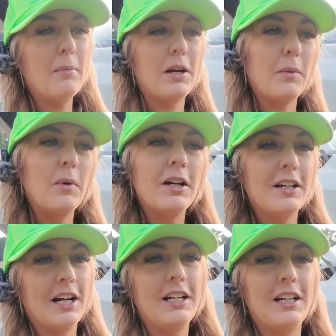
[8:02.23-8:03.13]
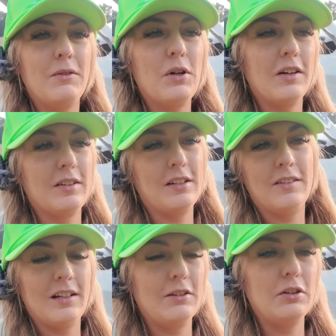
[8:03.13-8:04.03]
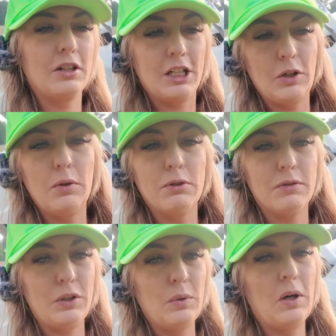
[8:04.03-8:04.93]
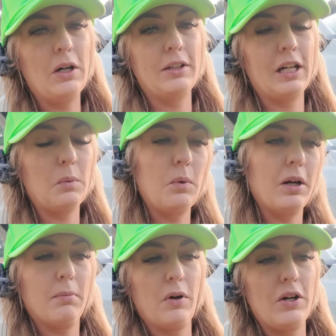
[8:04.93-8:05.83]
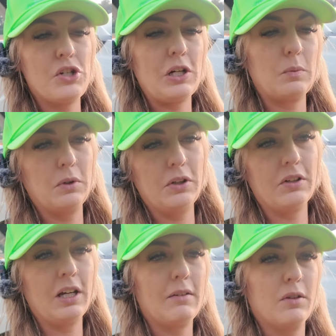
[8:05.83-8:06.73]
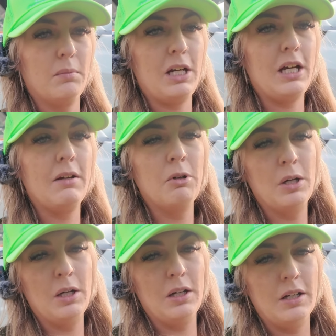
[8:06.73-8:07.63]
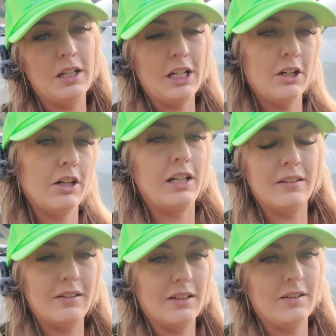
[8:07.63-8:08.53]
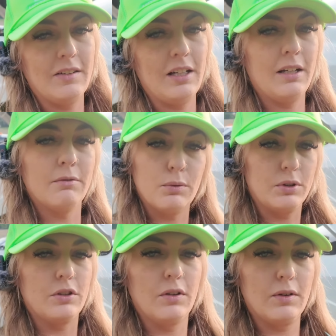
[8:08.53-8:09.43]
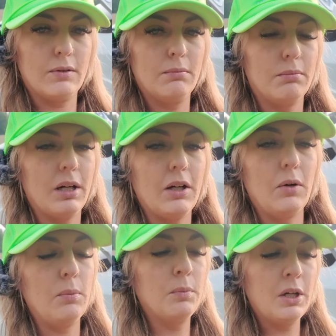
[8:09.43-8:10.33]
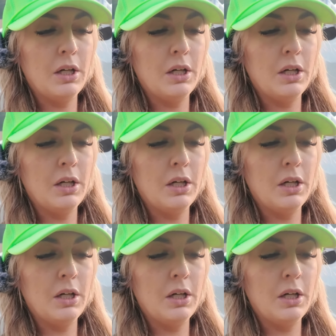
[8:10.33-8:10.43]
But I wanted to kind of give you guys an inside look and an overview on like what a project would look like for me here in Tennessee, which is my home.